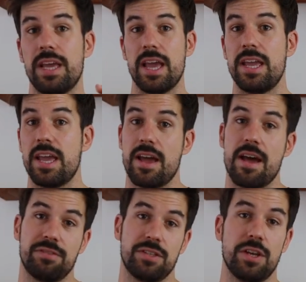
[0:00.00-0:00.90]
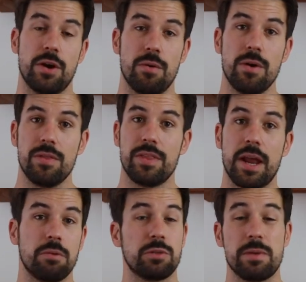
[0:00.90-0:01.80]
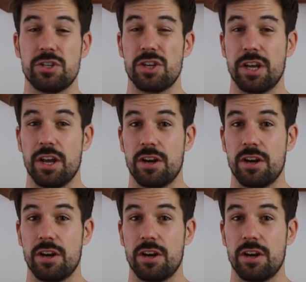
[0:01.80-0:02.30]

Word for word: AAFCO that I was mentioning